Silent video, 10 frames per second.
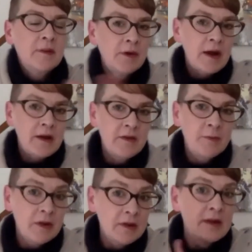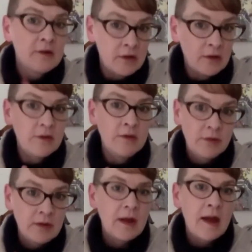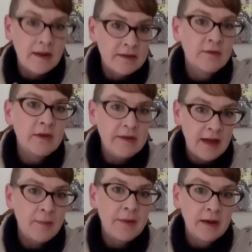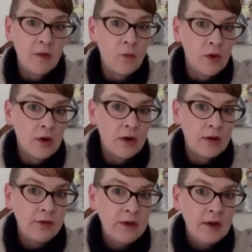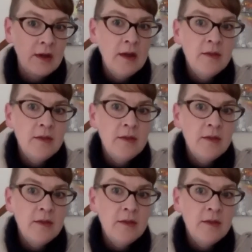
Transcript: similar kinds of political activities happening in the world